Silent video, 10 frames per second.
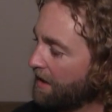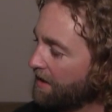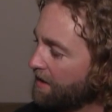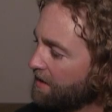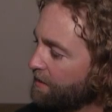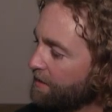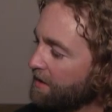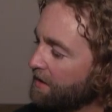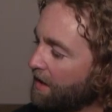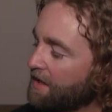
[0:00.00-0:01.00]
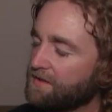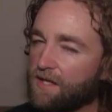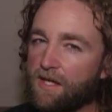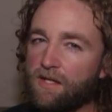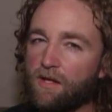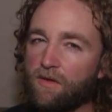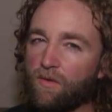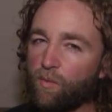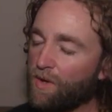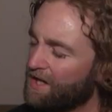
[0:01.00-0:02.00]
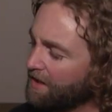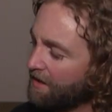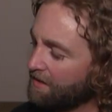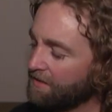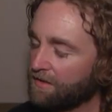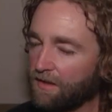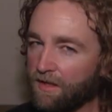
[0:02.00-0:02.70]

and I think I skated on the weekend,